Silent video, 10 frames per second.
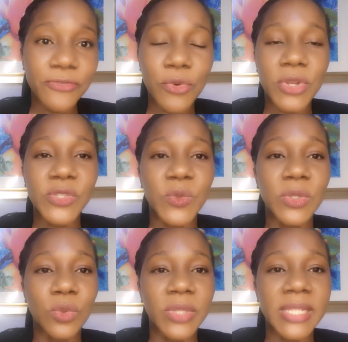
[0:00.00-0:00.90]
course,
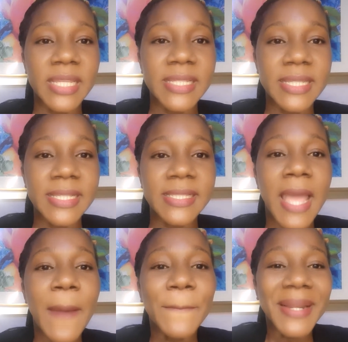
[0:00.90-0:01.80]
we know that it is
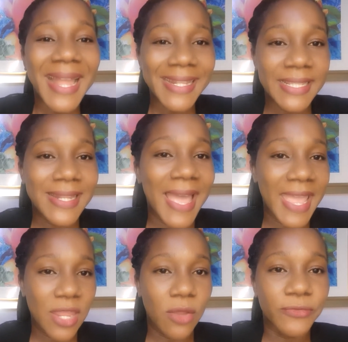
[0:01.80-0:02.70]
planning
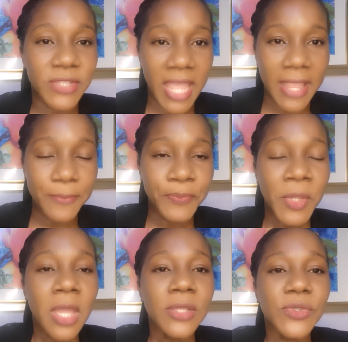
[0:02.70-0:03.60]
ahead of time.
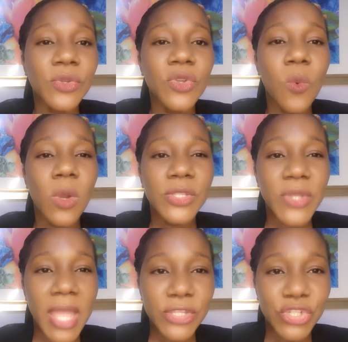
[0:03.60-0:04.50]
So you want
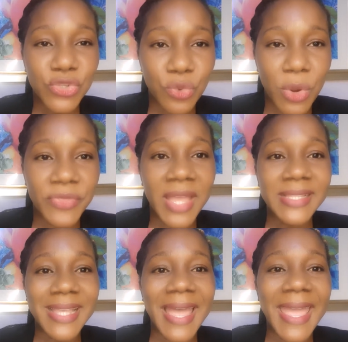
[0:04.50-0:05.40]
to ensure
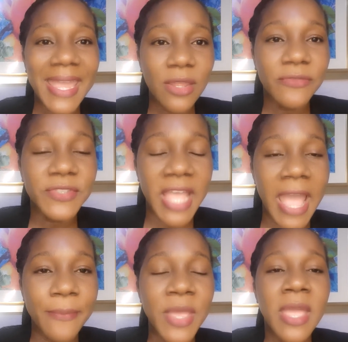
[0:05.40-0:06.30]
that ahead of
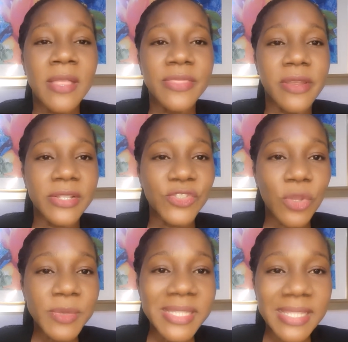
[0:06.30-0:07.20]
time, there are
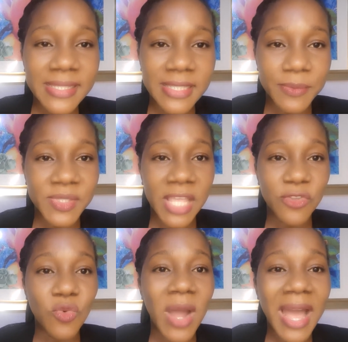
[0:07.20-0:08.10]
some systems that
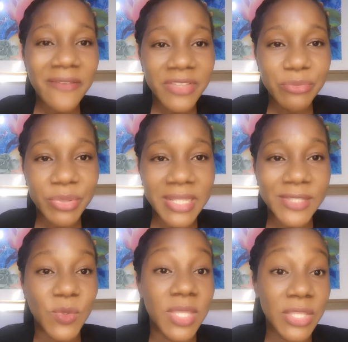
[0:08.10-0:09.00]
you have in
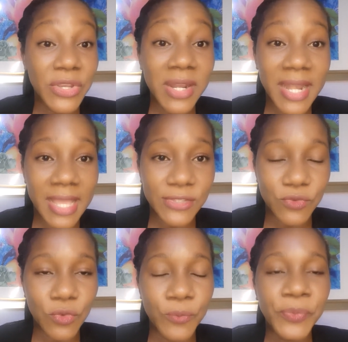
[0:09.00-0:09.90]
place within your
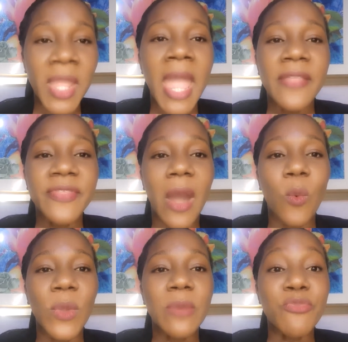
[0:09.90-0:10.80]
classroom
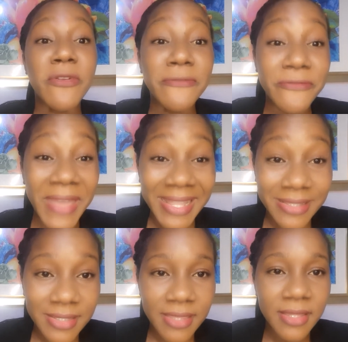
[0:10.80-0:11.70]
that will
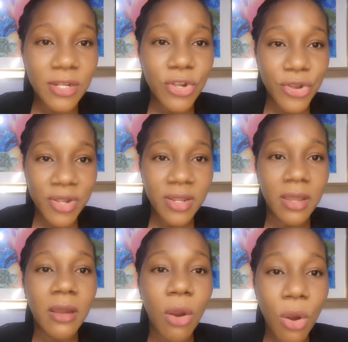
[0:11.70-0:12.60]
prevent the
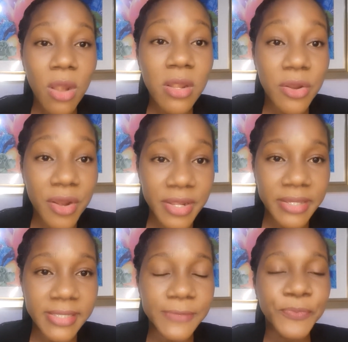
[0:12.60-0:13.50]
learner or
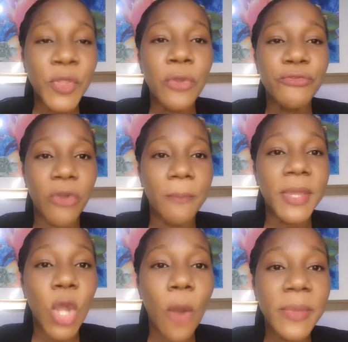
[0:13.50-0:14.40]
learners from
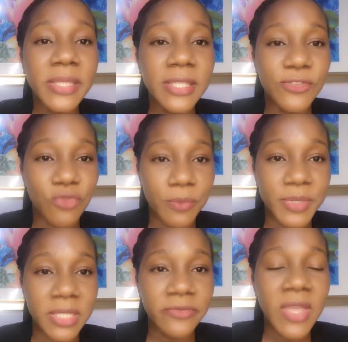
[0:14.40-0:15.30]
becoming
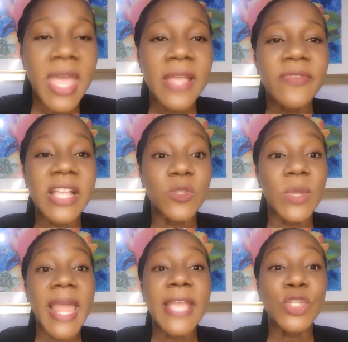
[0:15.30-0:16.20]
disruptive, that
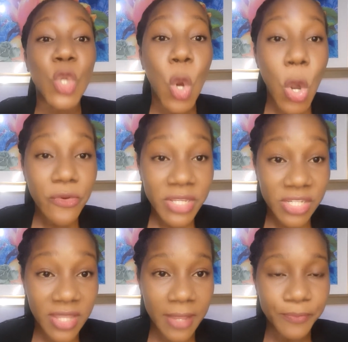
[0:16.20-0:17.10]
will
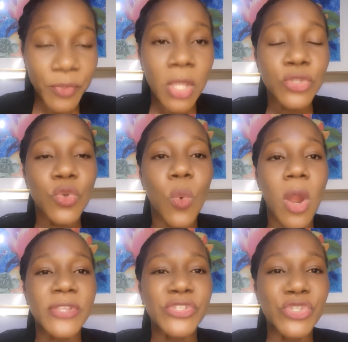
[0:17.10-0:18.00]
encourage them
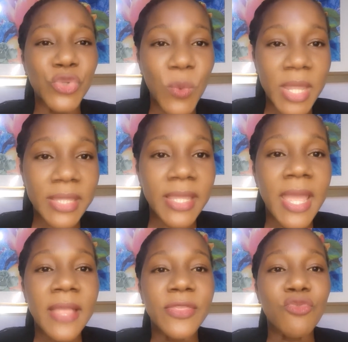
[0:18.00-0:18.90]
towards doing
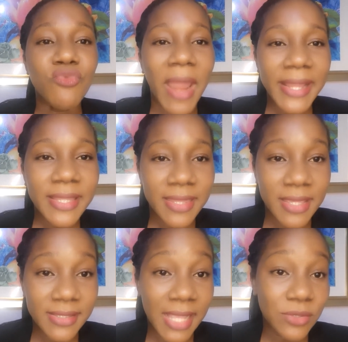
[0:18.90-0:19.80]
the right
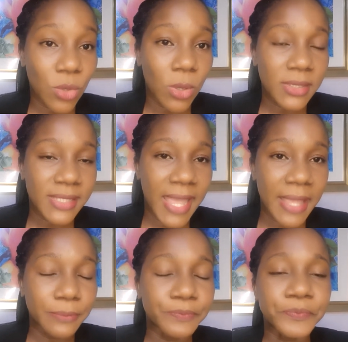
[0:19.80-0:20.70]
things at all
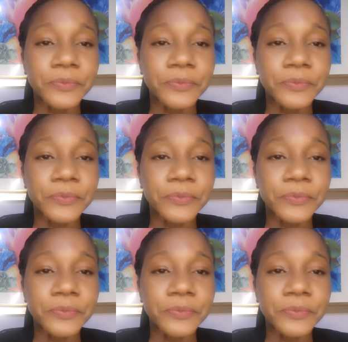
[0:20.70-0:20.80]
times.